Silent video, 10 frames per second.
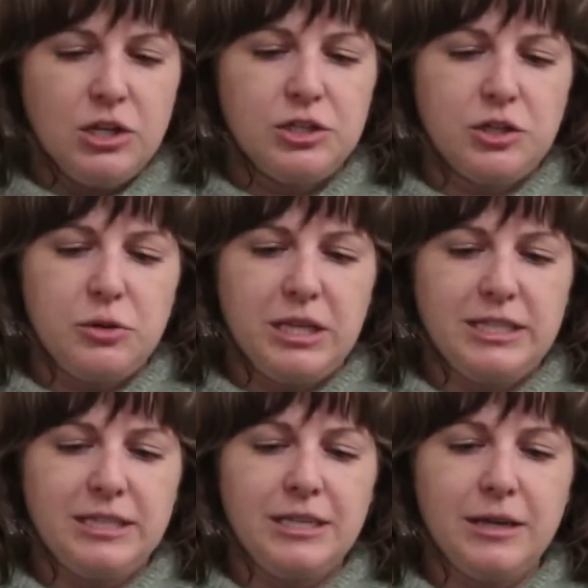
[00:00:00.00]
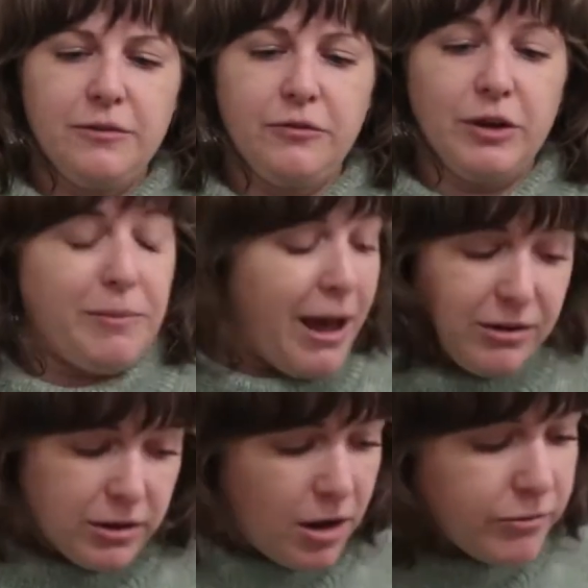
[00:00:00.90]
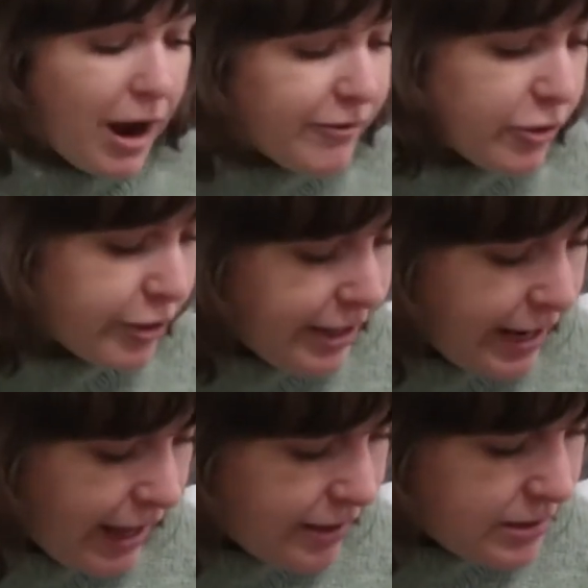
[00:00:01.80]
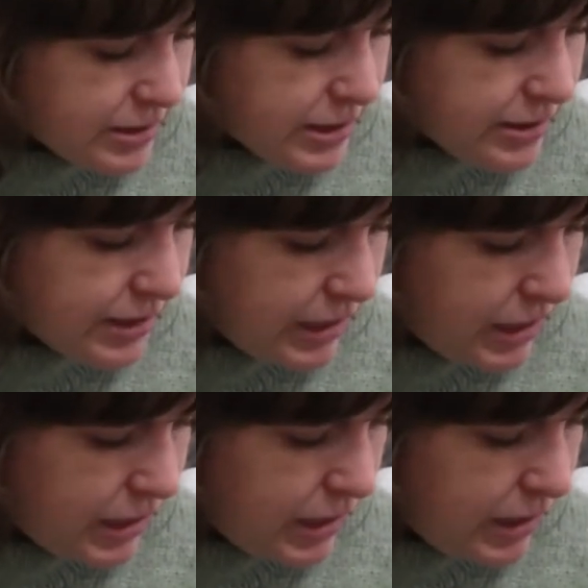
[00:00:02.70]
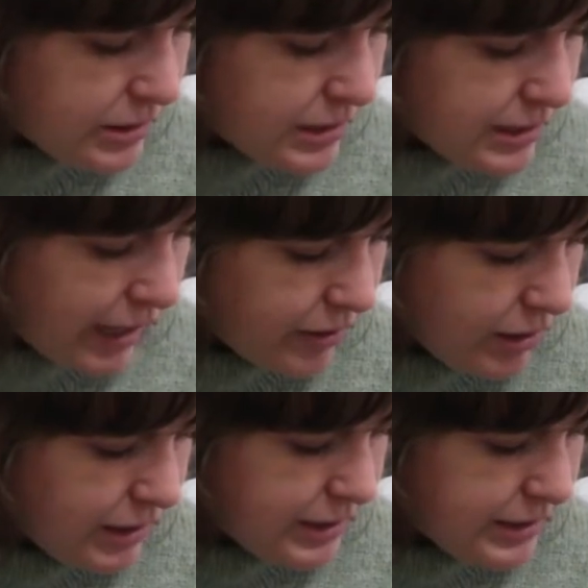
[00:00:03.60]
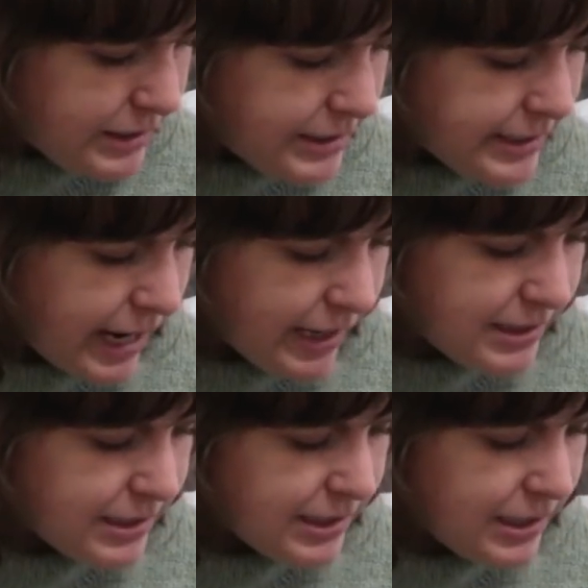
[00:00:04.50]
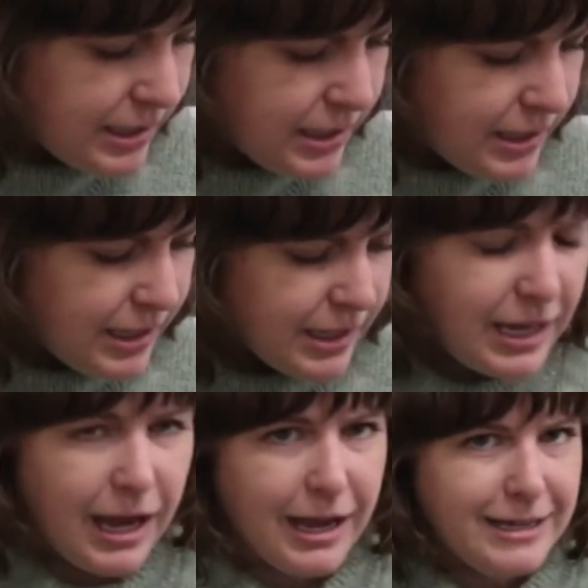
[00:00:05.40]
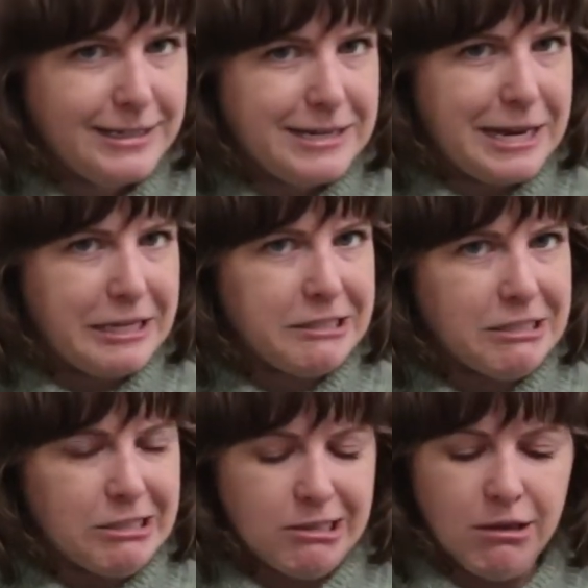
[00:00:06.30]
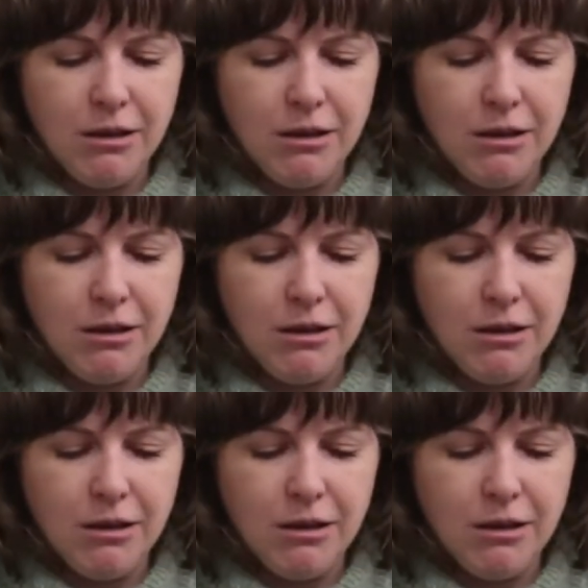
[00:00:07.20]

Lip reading: So this is a free pattern on Ravelry, and the designer is stadtkindknits.